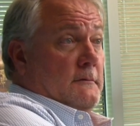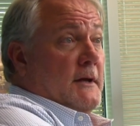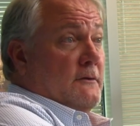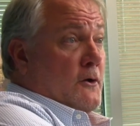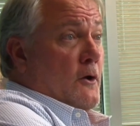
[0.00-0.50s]

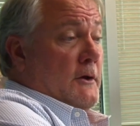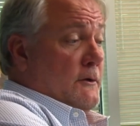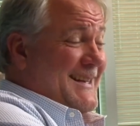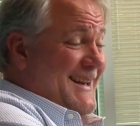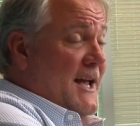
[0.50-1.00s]
that
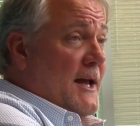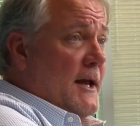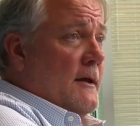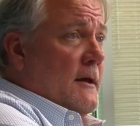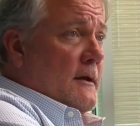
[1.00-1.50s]
currently
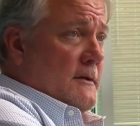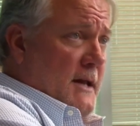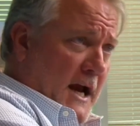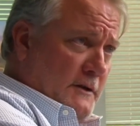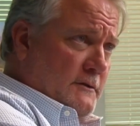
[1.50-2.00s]
today
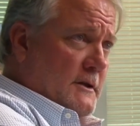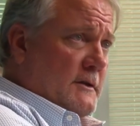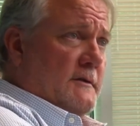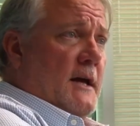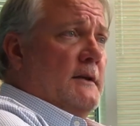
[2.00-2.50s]
nationally
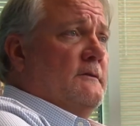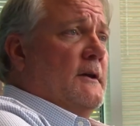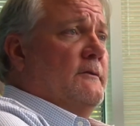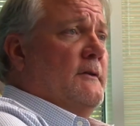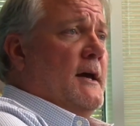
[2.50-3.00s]
does not
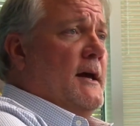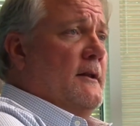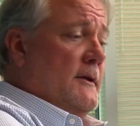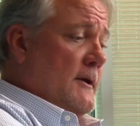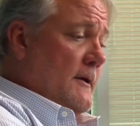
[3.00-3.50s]
exist
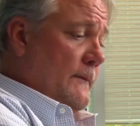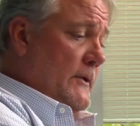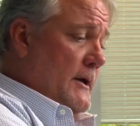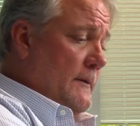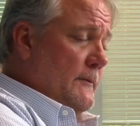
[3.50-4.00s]
at
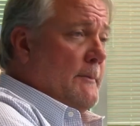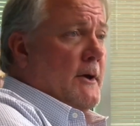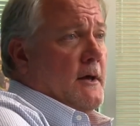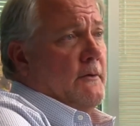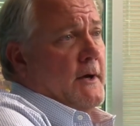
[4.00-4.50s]
the
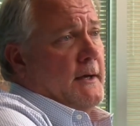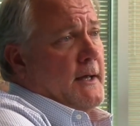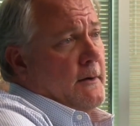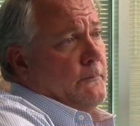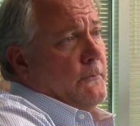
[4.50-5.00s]
MLL right
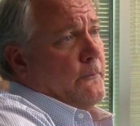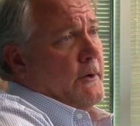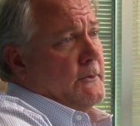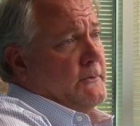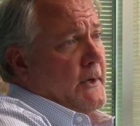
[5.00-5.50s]
now
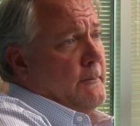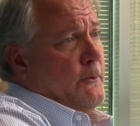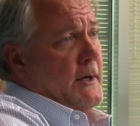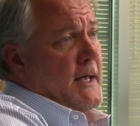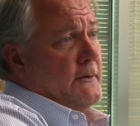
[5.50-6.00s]
from a
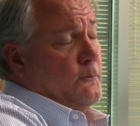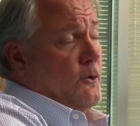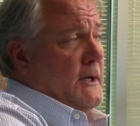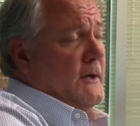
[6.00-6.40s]
standpoint. Well,